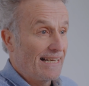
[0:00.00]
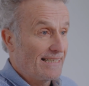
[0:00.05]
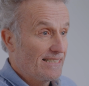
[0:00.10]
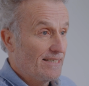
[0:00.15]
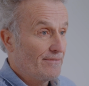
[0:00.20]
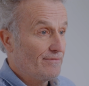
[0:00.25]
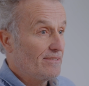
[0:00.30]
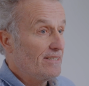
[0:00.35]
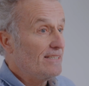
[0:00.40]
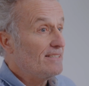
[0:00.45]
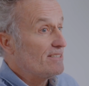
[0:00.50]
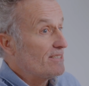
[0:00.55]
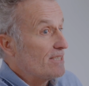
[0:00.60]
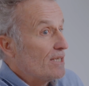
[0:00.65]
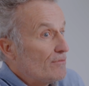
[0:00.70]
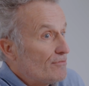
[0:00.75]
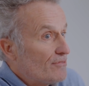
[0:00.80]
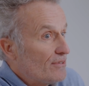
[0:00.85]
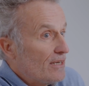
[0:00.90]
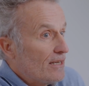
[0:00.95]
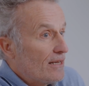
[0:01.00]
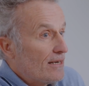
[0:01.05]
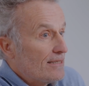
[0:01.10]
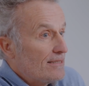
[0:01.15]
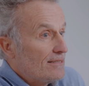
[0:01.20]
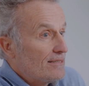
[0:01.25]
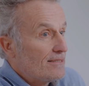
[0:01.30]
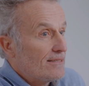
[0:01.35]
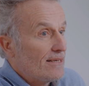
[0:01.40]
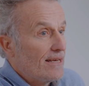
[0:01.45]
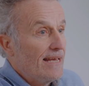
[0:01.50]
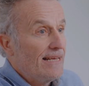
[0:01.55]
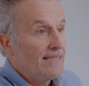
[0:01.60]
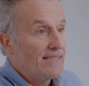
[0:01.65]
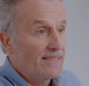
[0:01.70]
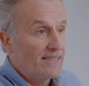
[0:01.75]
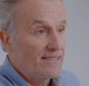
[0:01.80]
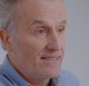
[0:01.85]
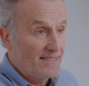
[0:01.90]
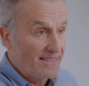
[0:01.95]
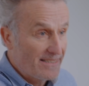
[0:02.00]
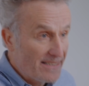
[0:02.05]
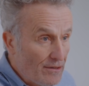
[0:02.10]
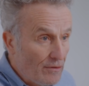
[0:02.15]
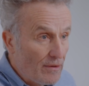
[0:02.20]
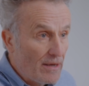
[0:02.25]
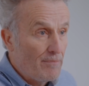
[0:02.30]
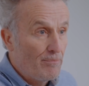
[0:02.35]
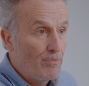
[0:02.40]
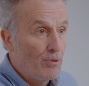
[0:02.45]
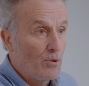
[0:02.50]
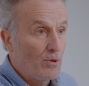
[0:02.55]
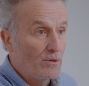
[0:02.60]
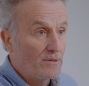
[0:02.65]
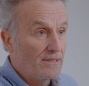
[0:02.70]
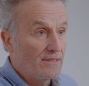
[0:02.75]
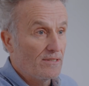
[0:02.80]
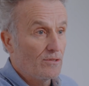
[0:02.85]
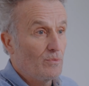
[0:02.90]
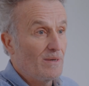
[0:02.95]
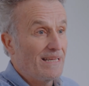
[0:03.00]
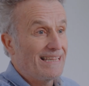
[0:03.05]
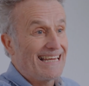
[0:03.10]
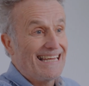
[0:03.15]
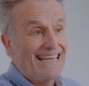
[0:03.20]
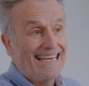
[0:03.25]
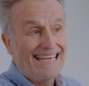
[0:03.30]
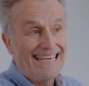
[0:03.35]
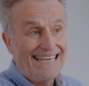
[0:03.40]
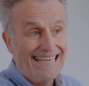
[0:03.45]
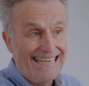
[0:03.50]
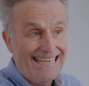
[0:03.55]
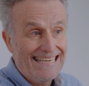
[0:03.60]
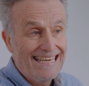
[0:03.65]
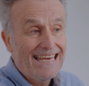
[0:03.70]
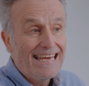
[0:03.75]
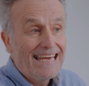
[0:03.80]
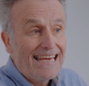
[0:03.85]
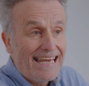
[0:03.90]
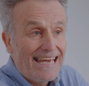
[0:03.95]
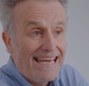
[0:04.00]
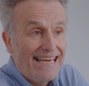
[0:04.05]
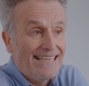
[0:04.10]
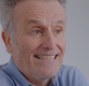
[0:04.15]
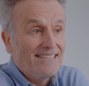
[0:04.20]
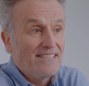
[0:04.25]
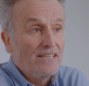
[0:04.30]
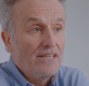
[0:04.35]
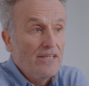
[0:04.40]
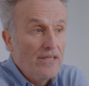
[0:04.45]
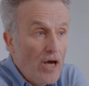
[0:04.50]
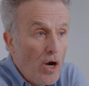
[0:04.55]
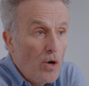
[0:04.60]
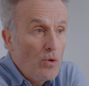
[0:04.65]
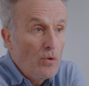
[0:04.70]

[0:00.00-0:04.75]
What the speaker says: activity, self-reliance is still important. With an E, it is no